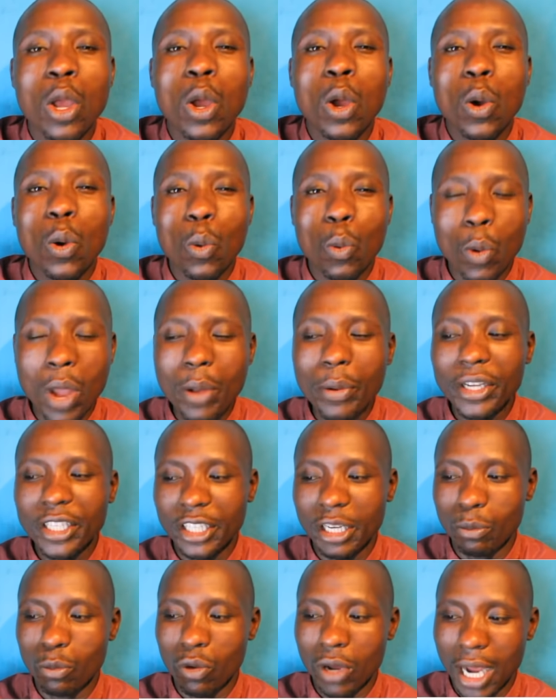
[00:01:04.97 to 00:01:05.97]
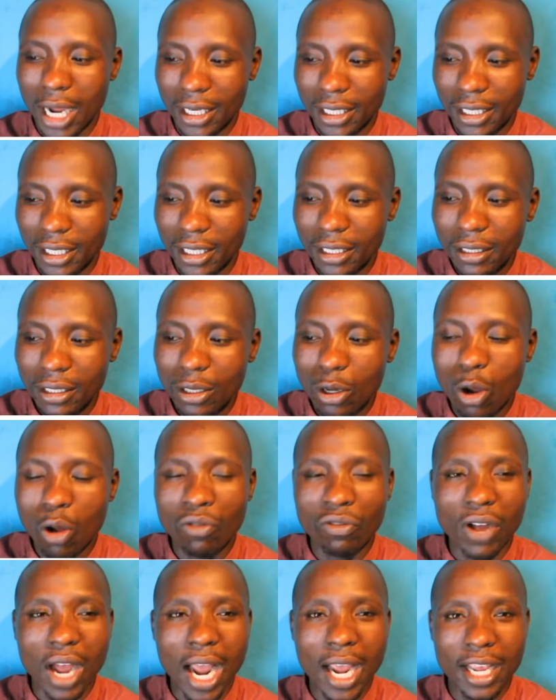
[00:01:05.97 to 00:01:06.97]
Wewe Chebukati of
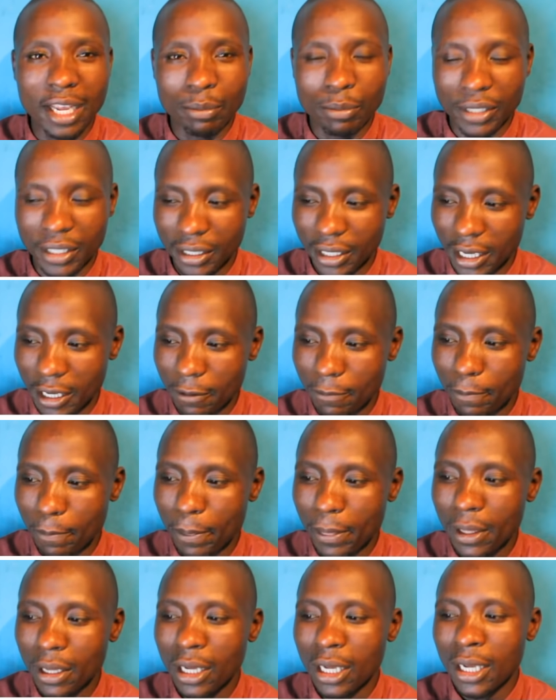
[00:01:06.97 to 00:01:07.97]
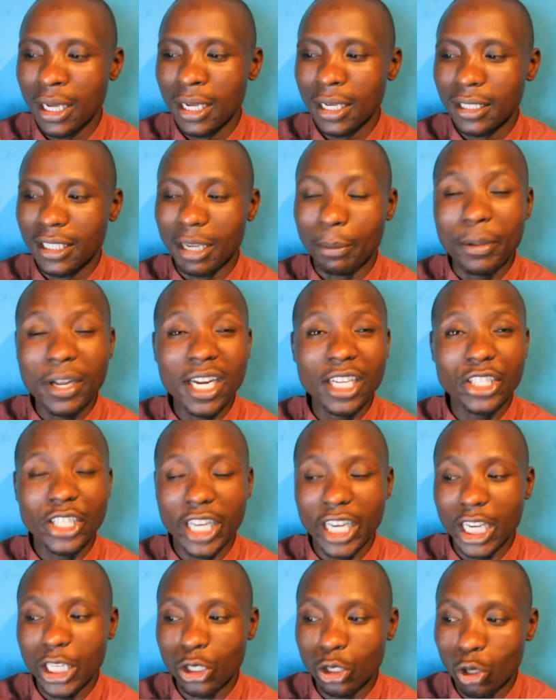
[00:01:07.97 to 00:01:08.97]
IEBC, Sabine Chege
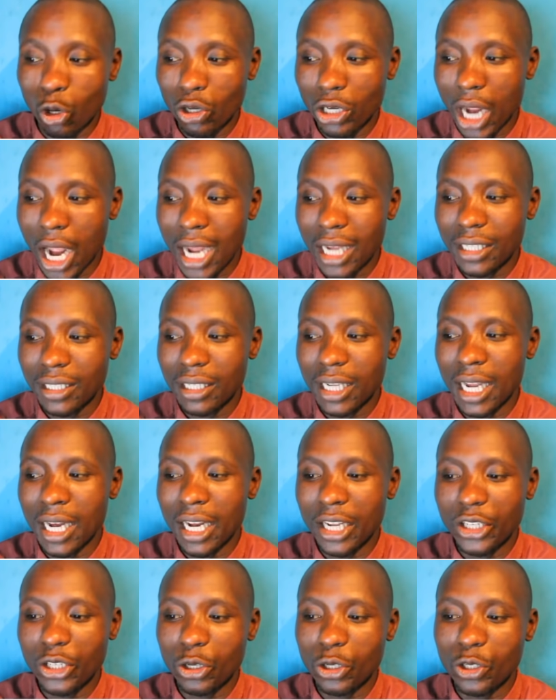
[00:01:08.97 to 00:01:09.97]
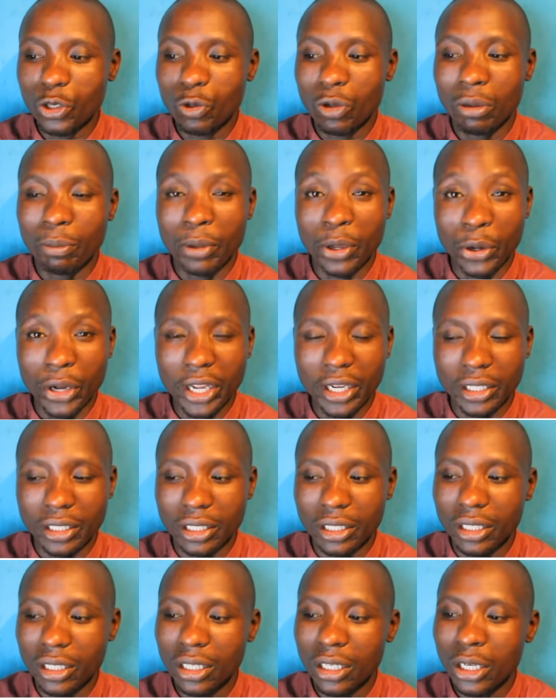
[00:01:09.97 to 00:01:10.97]
told us elections will be rigged.
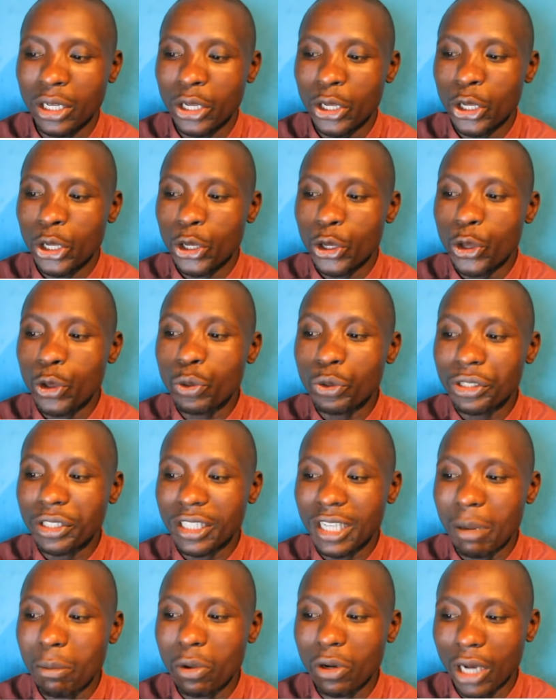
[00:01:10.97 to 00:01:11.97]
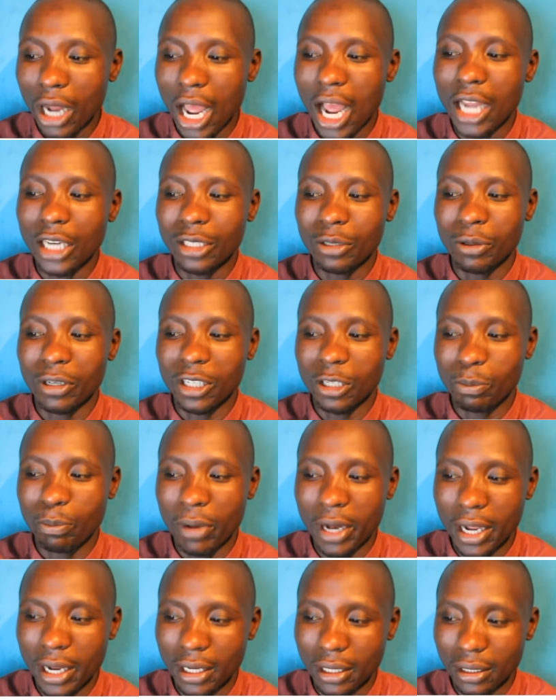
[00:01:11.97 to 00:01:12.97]
You summoned her to
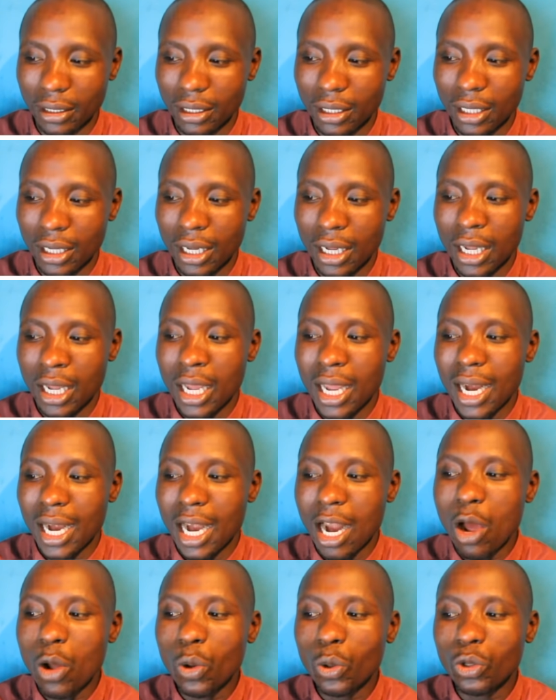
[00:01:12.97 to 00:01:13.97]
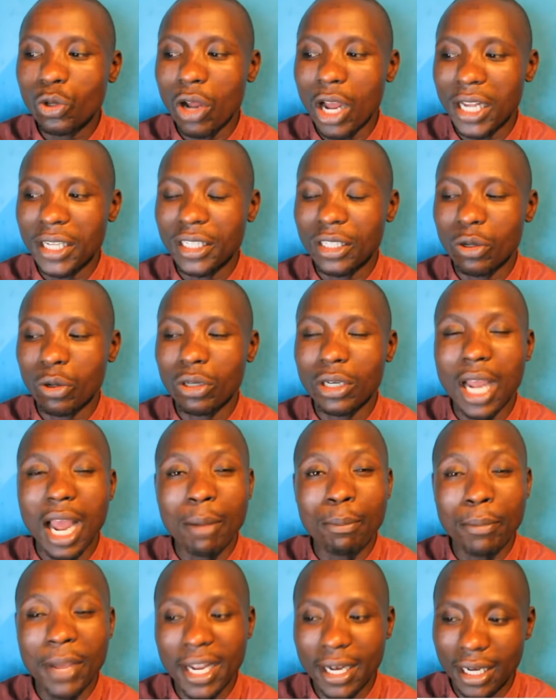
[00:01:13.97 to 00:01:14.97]
explain. Now Ruto has told
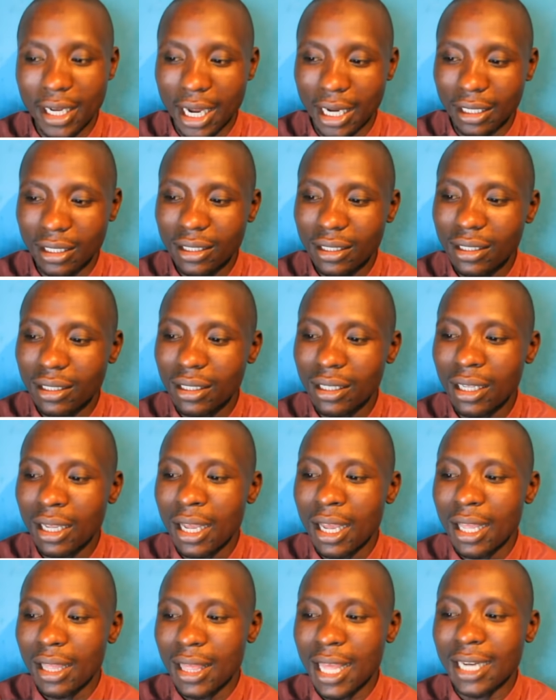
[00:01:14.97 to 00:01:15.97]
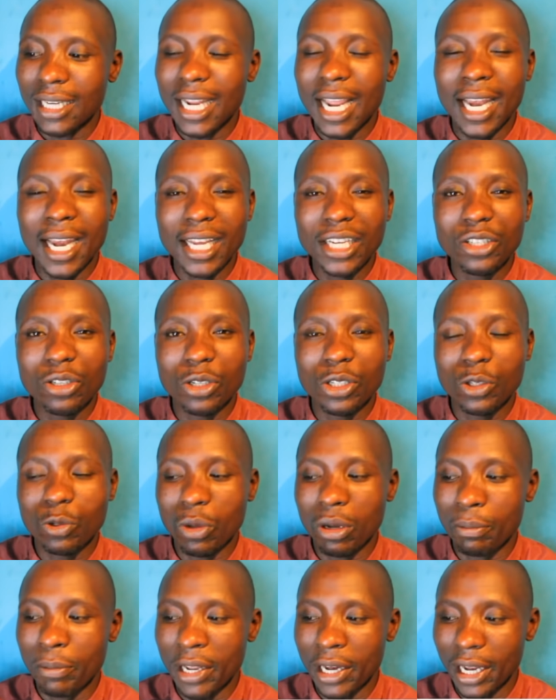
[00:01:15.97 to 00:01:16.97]
Americans that elections will be
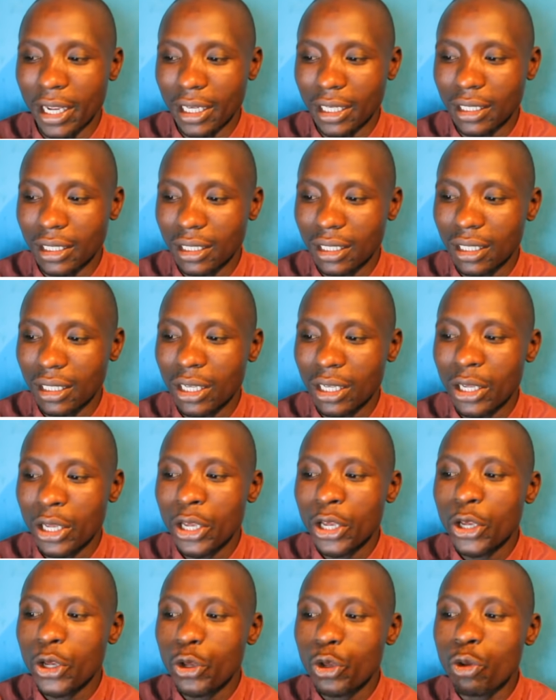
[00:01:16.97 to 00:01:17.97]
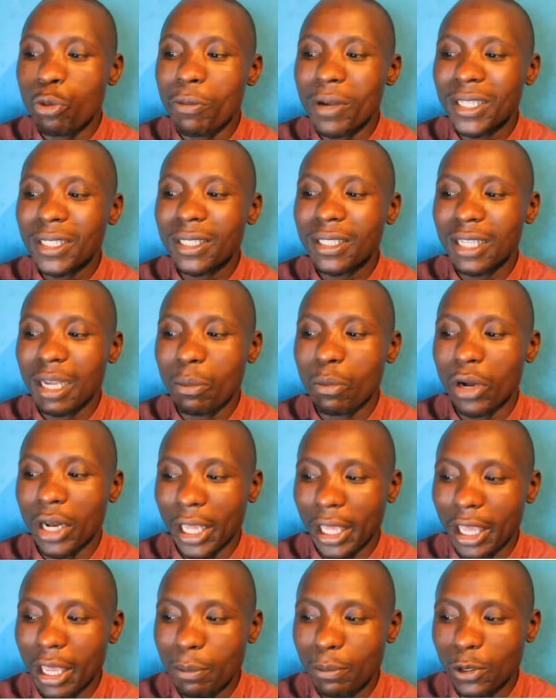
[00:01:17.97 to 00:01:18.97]
rigged. You must summon
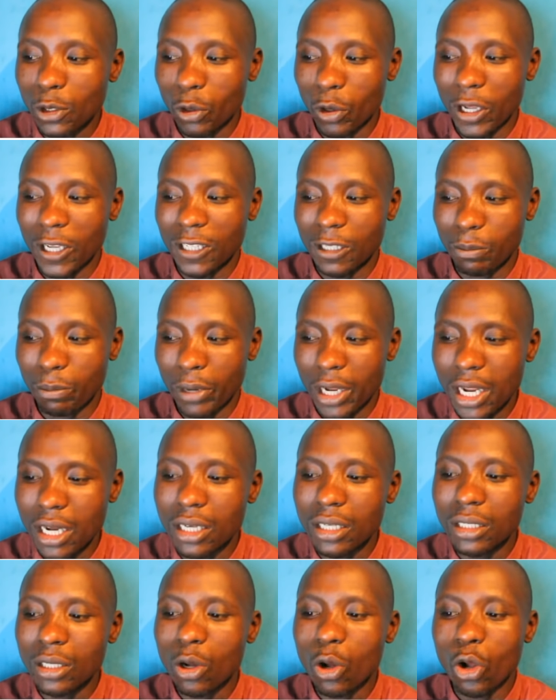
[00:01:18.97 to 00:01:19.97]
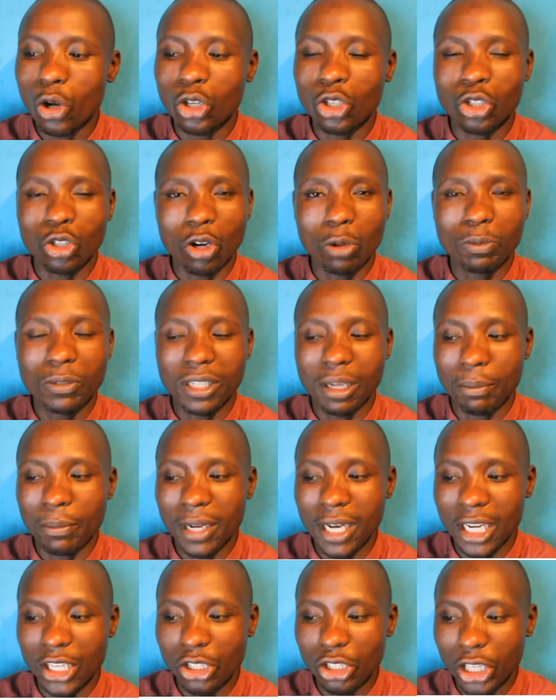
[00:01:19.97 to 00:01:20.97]
him to explain or drop Sabine
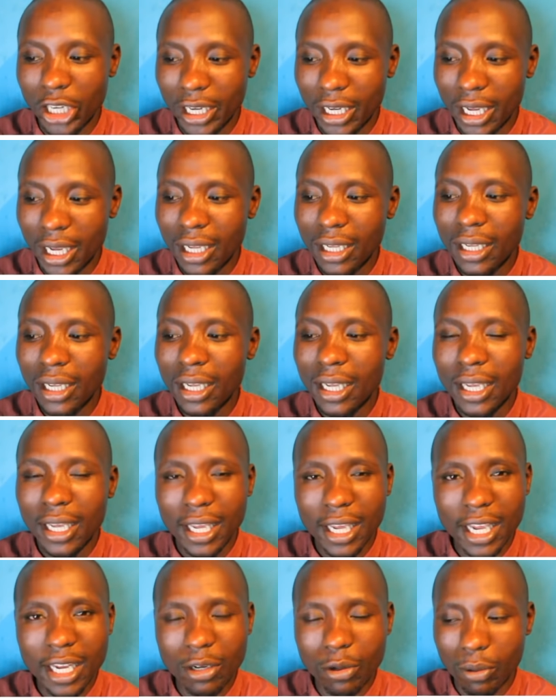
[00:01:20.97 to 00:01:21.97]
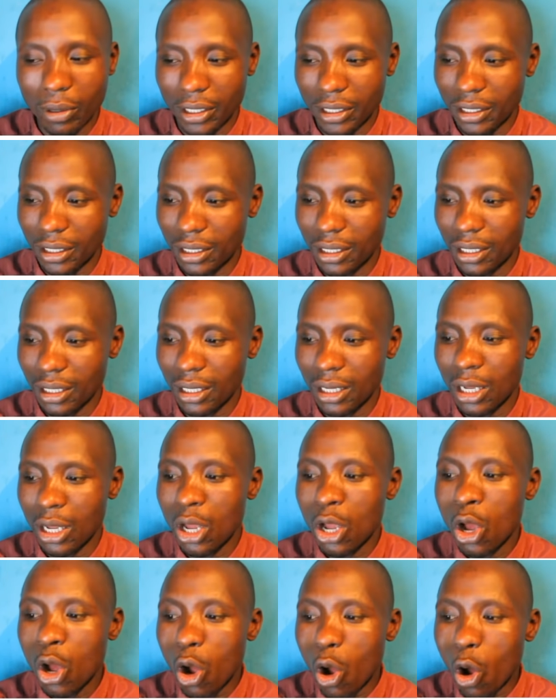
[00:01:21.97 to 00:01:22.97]
Chege inquest.
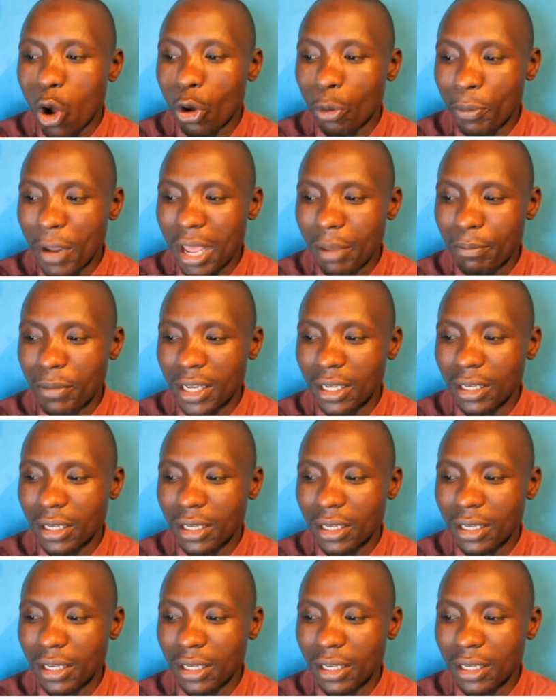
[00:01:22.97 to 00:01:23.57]
Or maybe